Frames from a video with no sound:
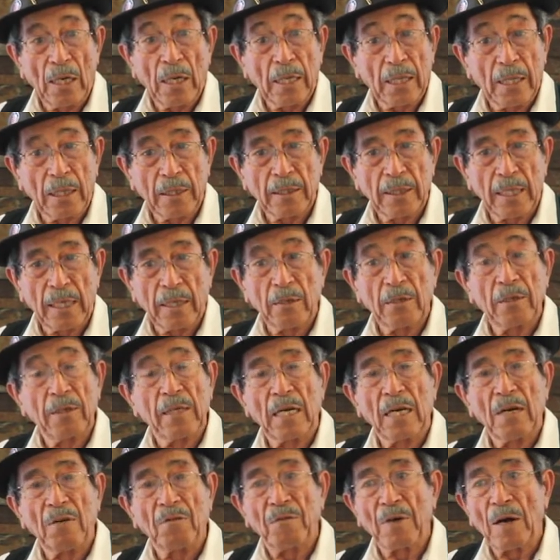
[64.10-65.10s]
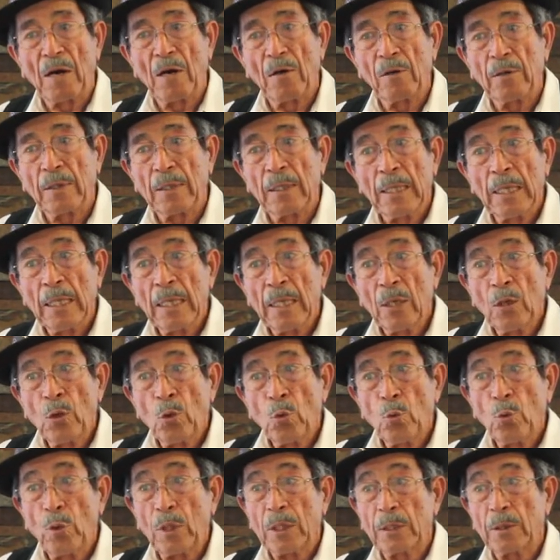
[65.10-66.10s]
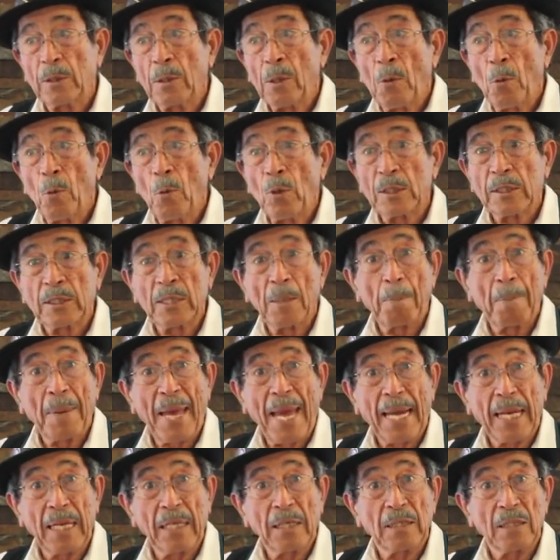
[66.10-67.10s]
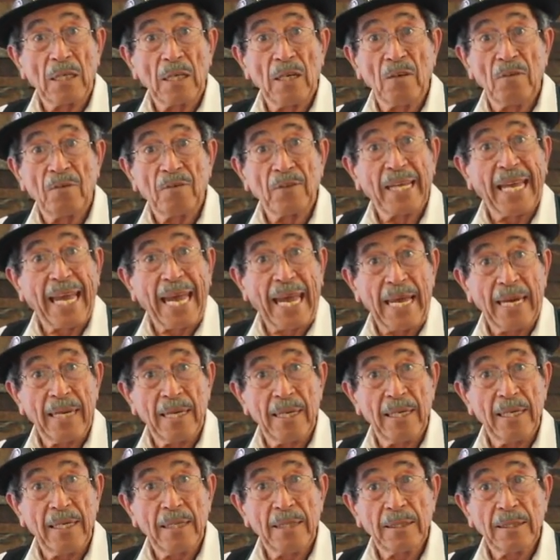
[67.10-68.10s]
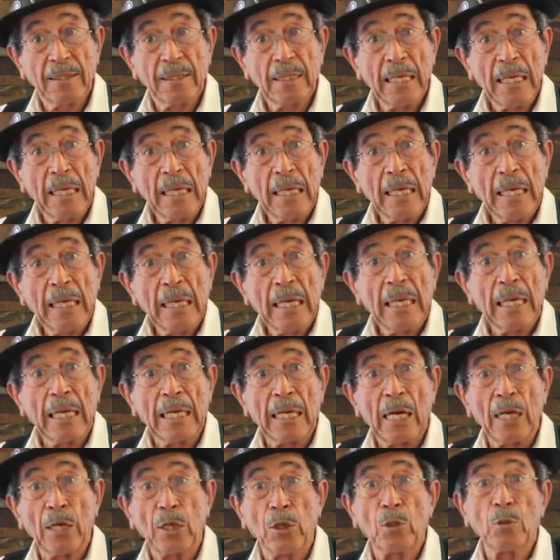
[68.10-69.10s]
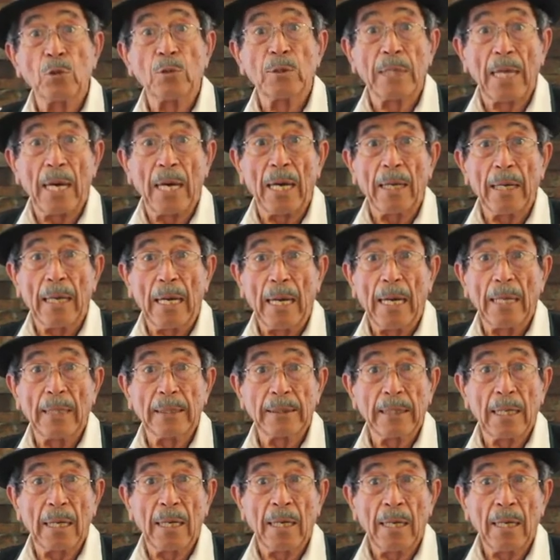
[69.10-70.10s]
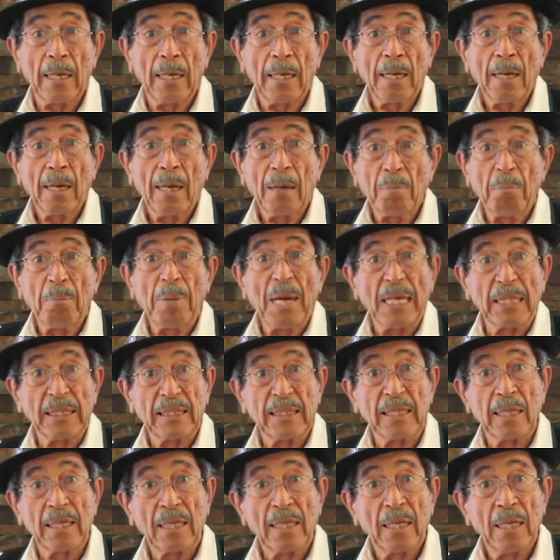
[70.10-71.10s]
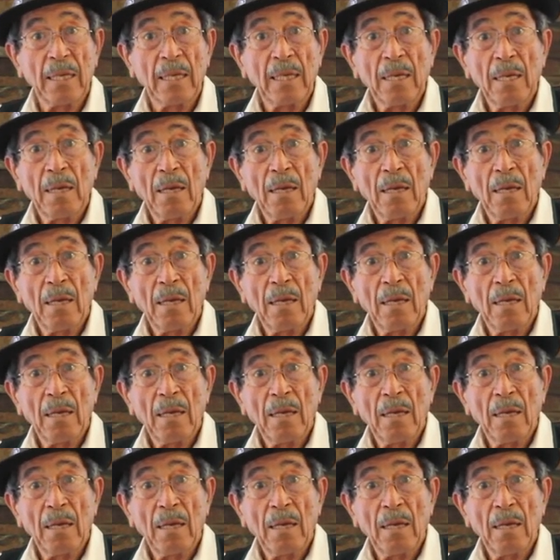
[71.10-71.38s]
that I found, which was a package of candies, and I used that as a basic